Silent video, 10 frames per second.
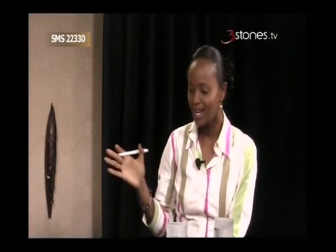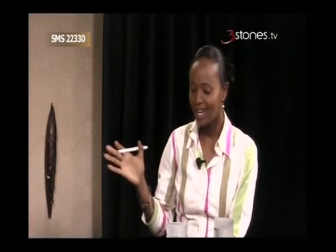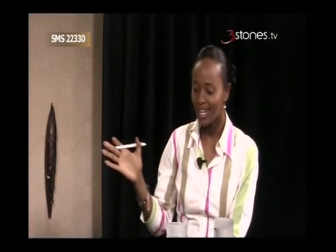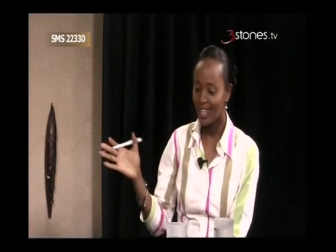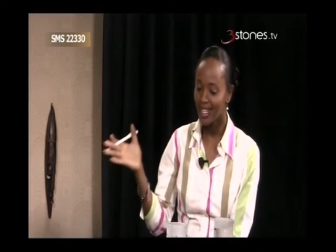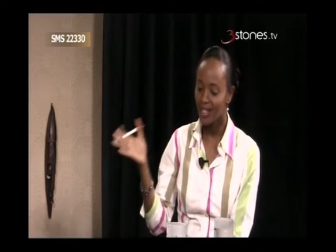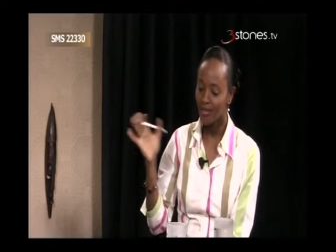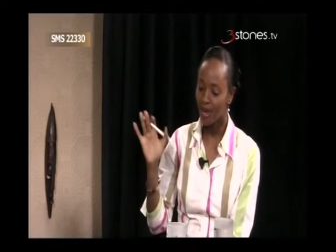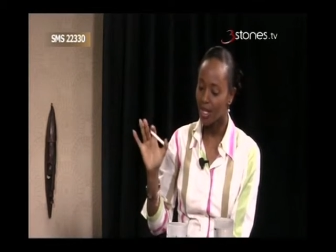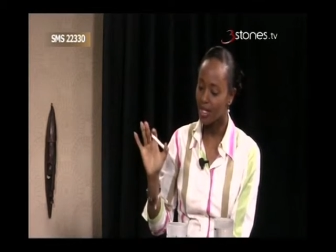And this
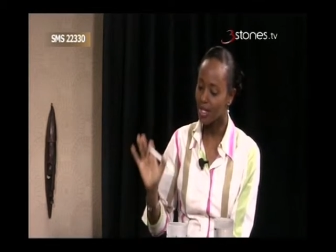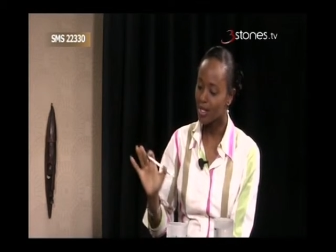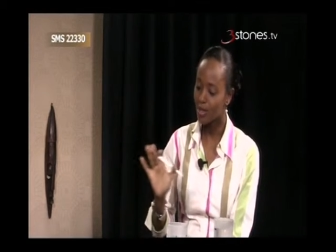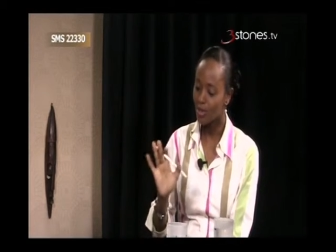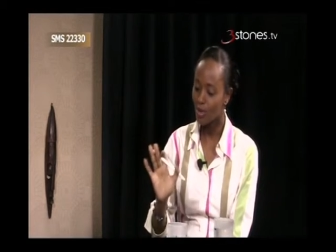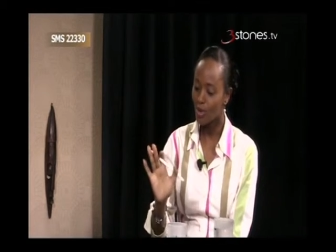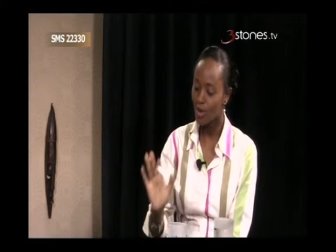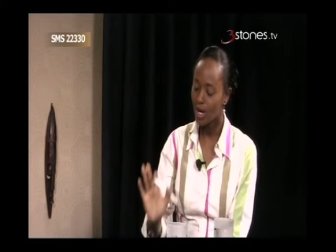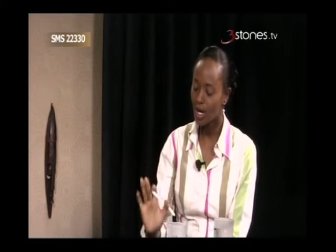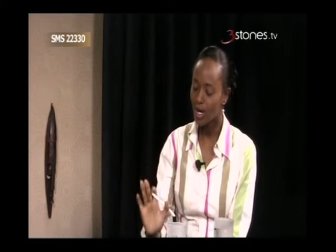father says, you know,
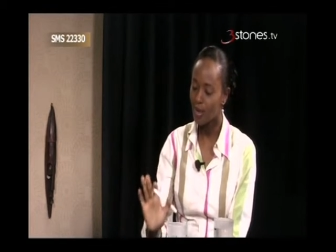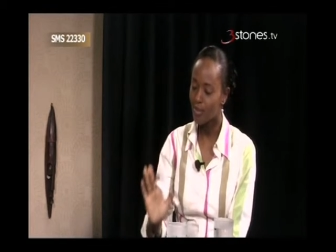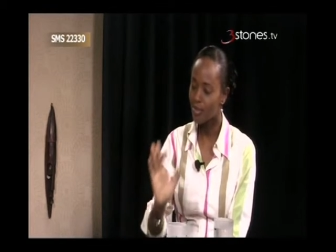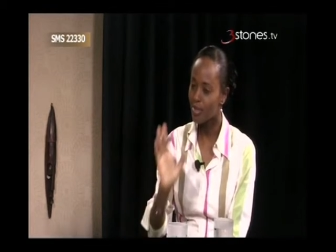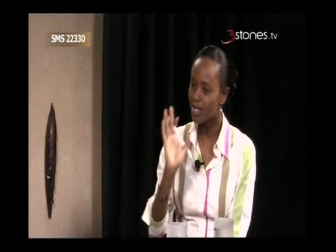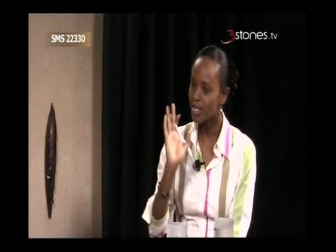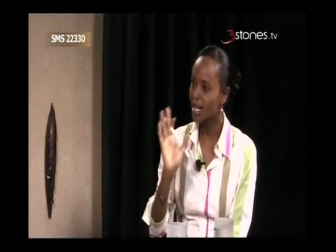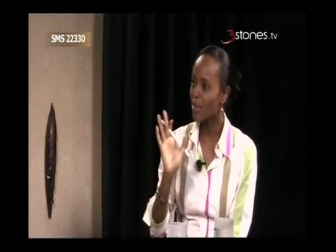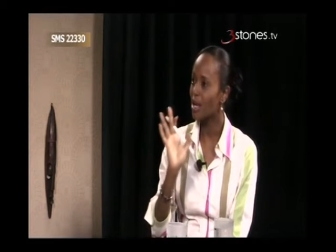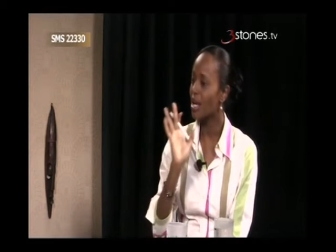this
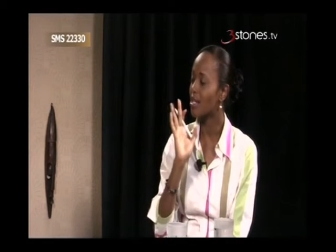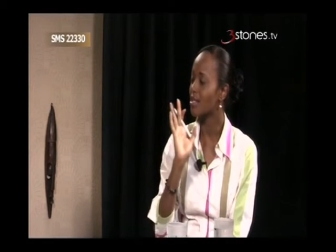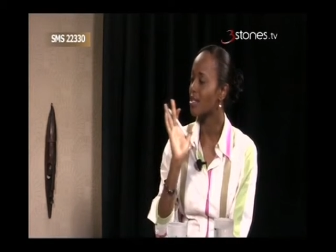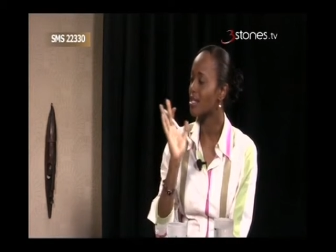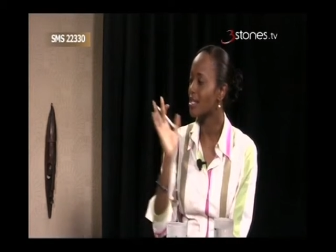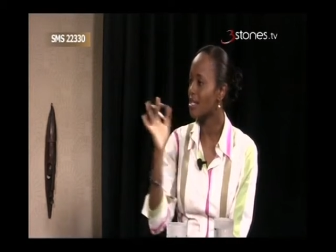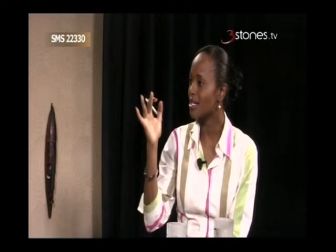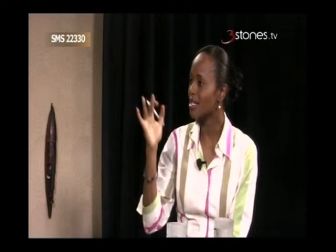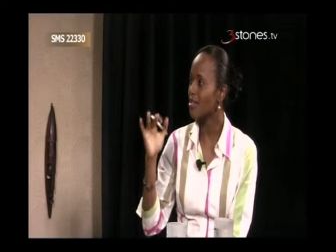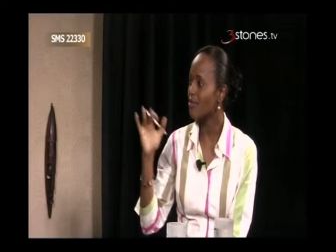young man has,
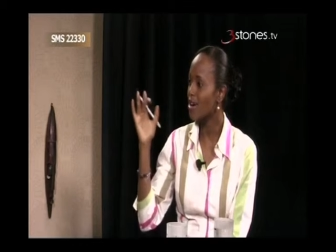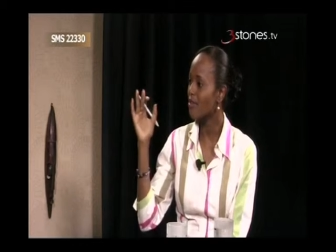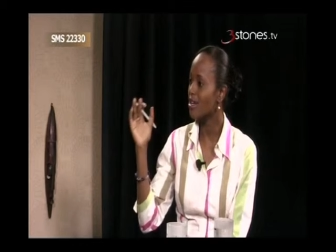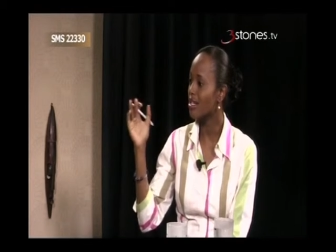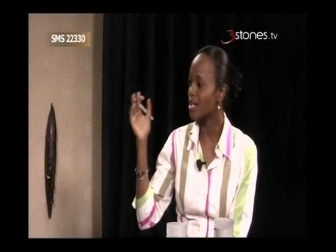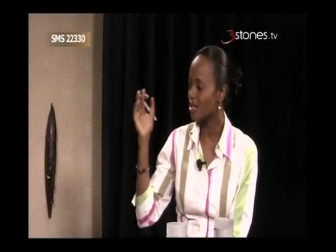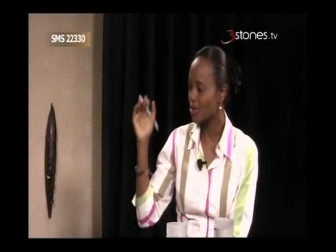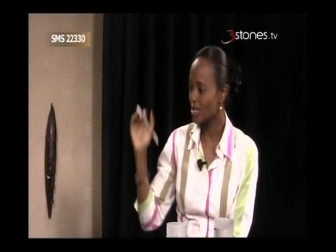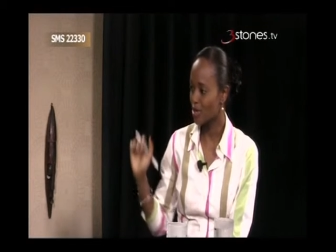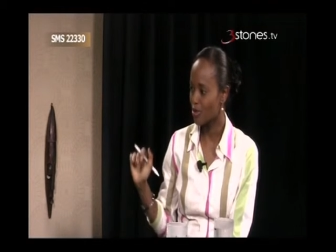in these 5 years, has
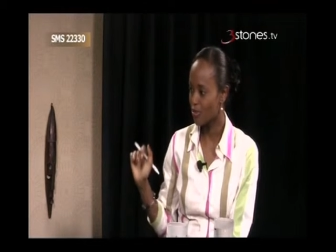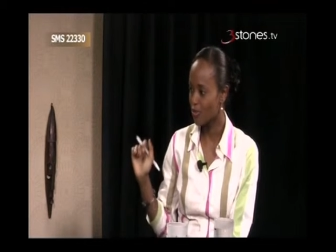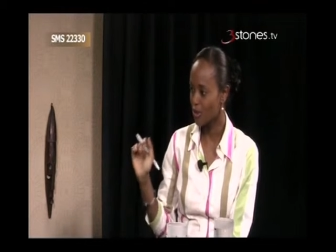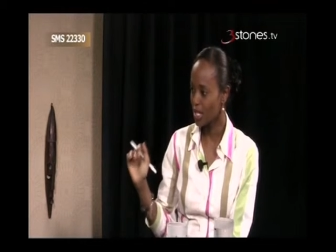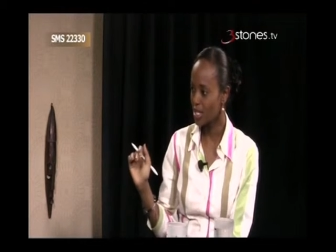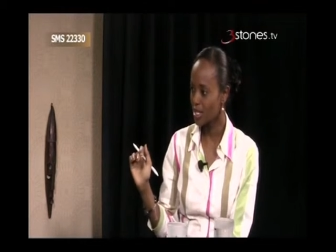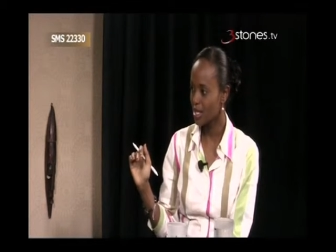lost a lot of weight.